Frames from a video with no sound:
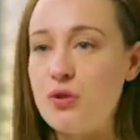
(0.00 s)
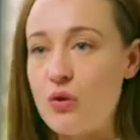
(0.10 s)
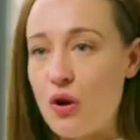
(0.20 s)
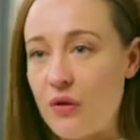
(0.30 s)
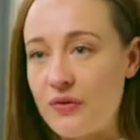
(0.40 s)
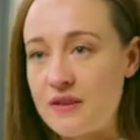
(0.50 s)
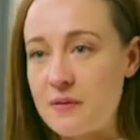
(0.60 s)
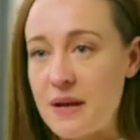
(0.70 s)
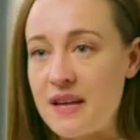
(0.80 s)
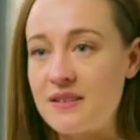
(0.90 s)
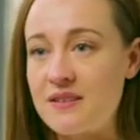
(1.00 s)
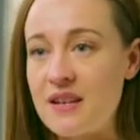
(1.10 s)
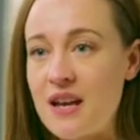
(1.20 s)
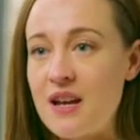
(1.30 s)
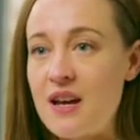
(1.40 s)
your office space,
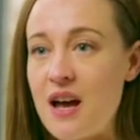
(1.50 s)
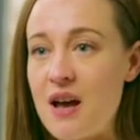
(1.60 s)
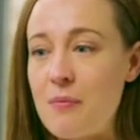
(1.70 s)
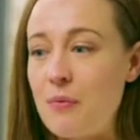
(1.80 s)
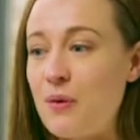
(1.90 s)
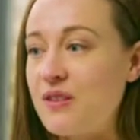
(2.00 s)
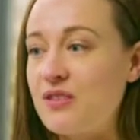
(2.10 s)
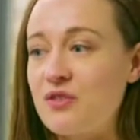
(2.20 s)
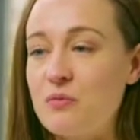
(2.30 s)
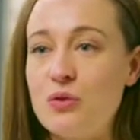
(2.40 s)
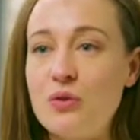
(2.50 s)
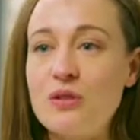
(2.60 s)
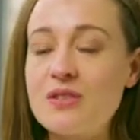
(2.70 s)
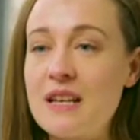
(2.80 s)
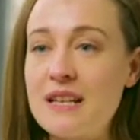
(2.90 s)
whether it's
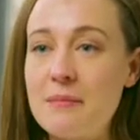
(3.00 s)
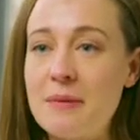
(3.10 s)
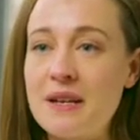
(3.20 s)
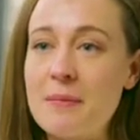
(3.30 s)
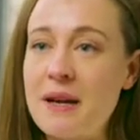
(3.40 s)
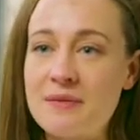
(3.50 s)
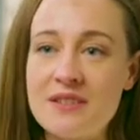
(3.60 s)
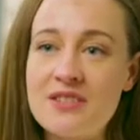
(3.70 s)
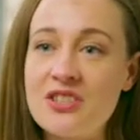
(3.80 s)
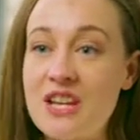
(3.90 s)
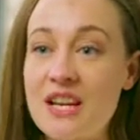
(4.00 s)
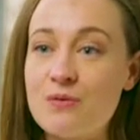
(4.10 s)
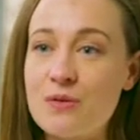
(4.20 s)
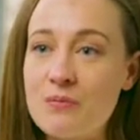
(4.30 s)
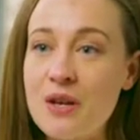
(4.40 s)
small, slightly bigger, perhaps it's a shared
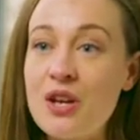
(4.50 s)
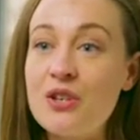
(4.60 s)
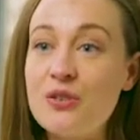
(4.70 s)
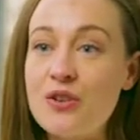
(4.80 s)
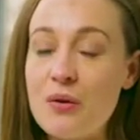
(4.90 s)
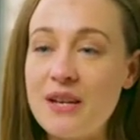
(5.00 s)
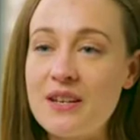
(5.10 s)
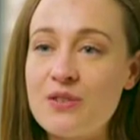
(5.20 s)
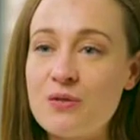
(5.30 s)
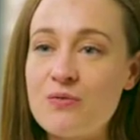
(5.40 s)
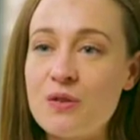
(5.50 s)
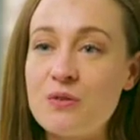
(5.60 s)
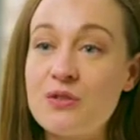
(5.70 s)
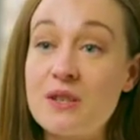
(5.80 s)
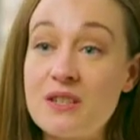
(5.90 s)
room, you're going into a room
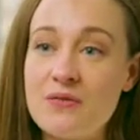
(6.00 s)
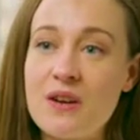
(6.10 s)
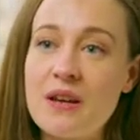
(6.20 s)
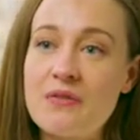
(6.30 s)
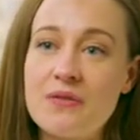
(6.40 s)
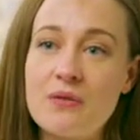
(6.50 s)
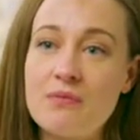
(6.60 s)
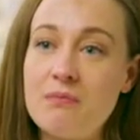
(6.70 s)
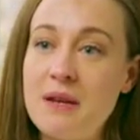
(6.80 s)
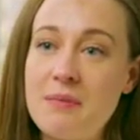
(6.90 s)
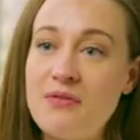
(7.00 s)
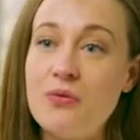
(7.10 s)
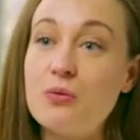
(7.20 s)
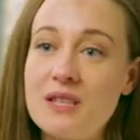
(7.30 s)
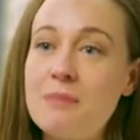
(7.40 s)
with 25, maybe
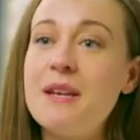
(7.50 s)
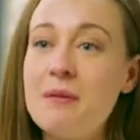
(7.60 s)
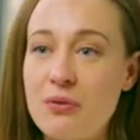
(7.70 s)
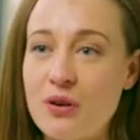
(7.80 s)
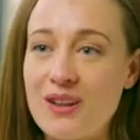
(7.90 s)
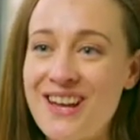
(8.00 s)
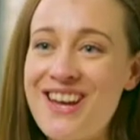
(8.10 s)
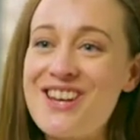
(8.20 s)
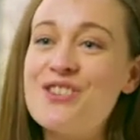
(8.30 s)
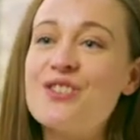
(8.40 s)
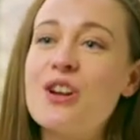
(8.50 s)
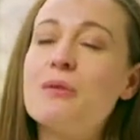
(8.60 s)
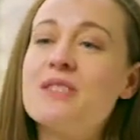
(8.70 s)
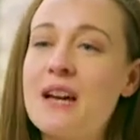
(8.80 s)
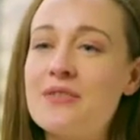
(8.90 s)
40 people, you're
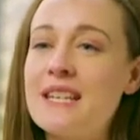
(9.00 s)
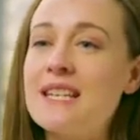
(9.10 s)
going to have to